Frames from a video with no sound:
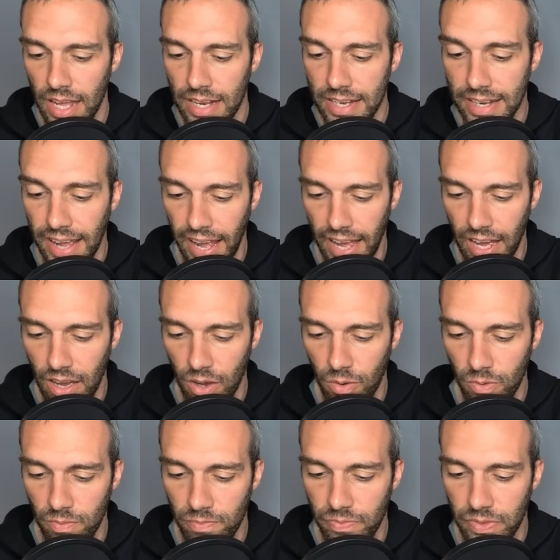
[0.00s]

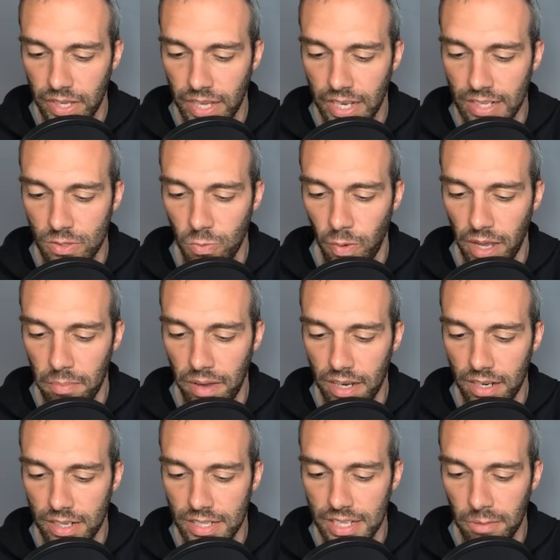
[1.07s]
Now it is way
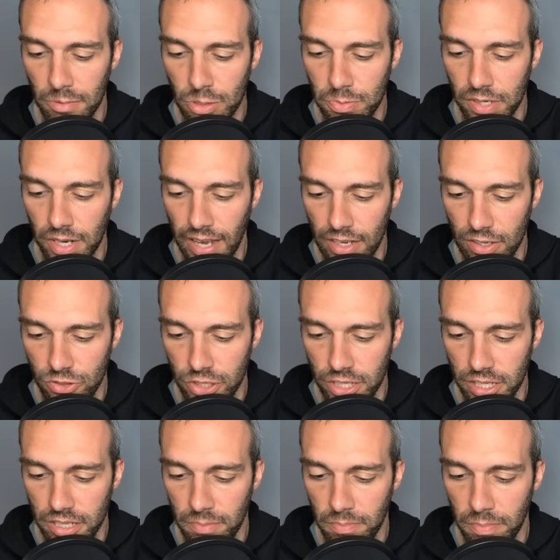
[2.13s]
better in damage per
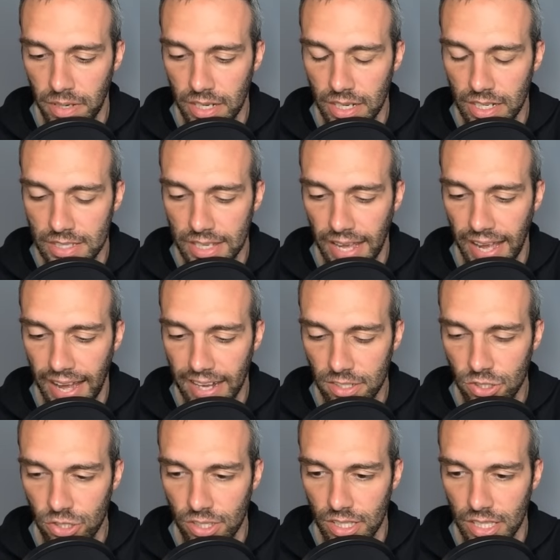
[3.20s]
energy, but it is
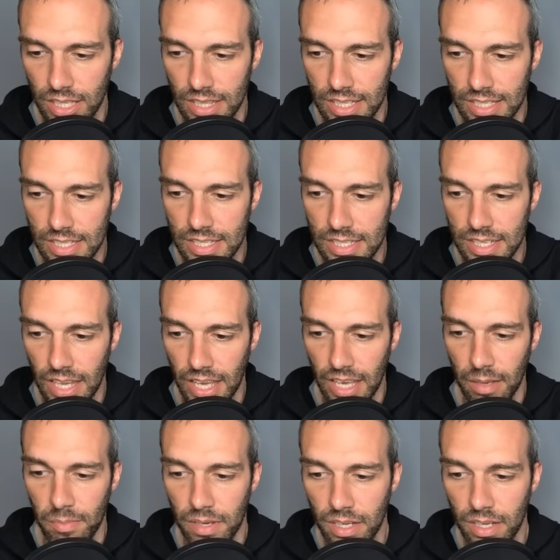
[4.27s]
actually the same